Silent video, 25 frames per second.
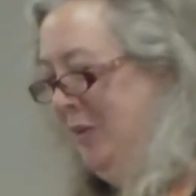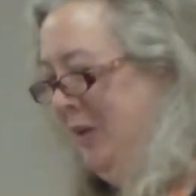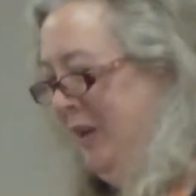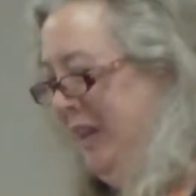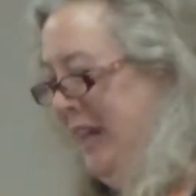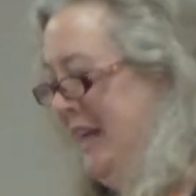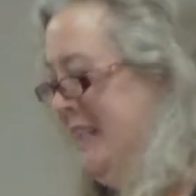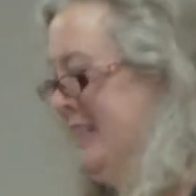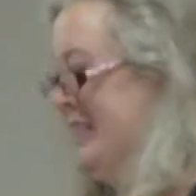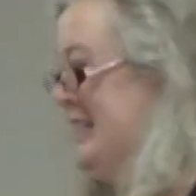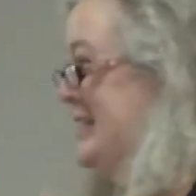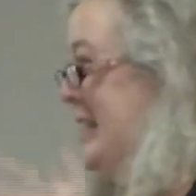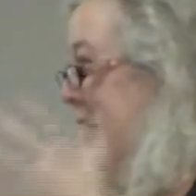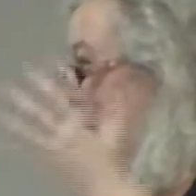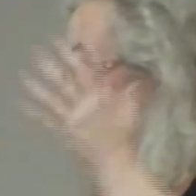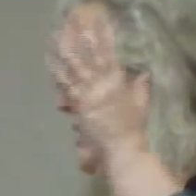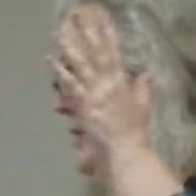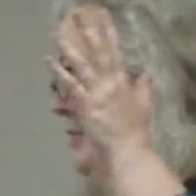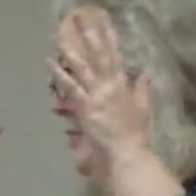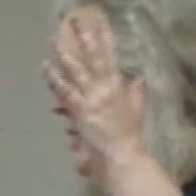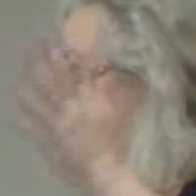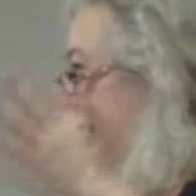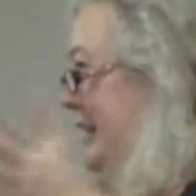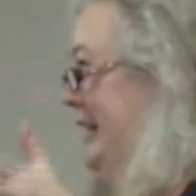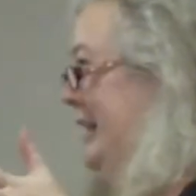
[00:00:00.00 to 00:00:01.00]
He realized I was
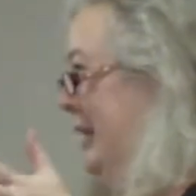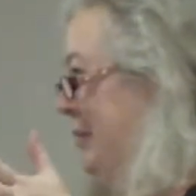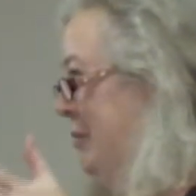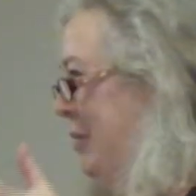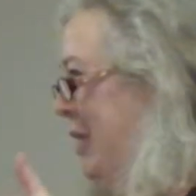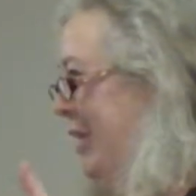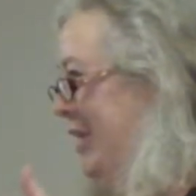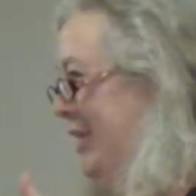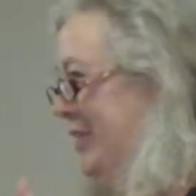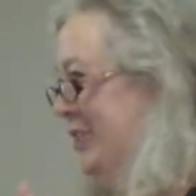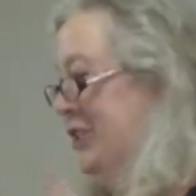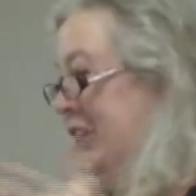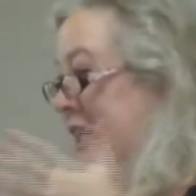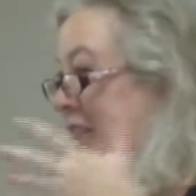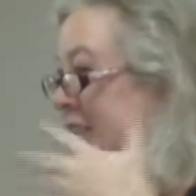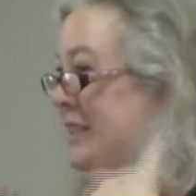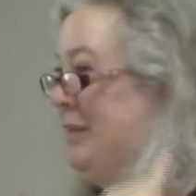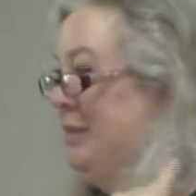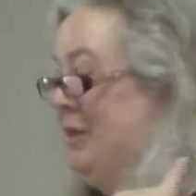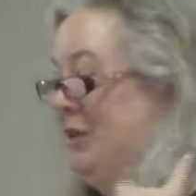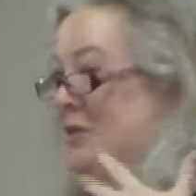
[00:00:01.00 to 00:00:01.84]
immediately apologizing.